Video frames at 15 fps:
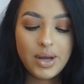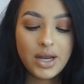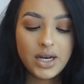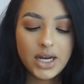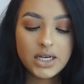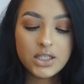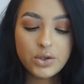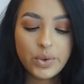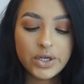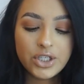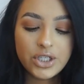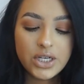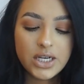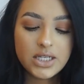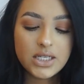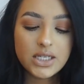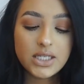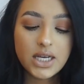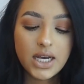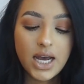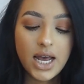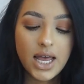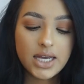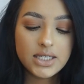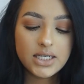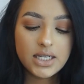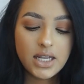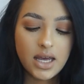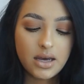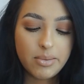Next question is it kind
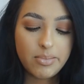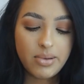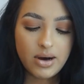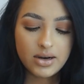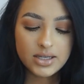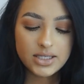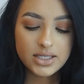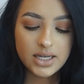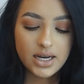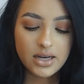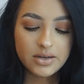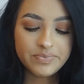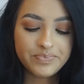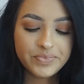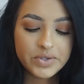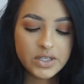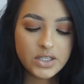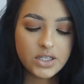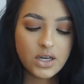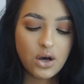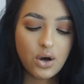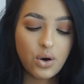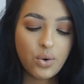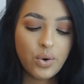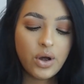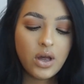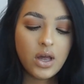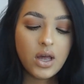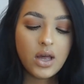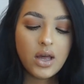of like box dye? So
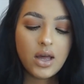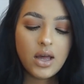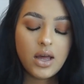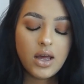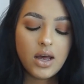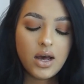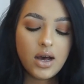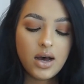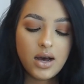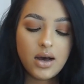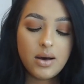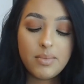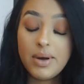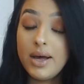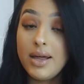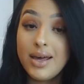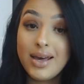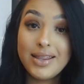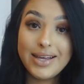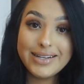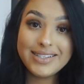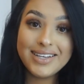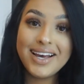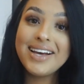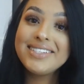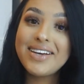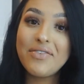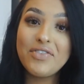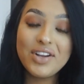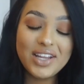that's
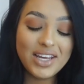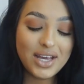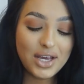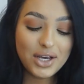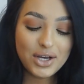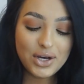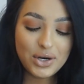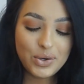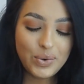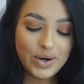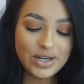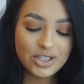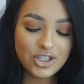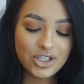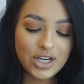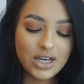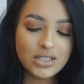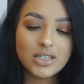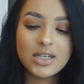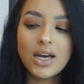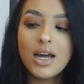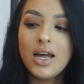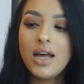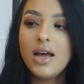definitely a good question.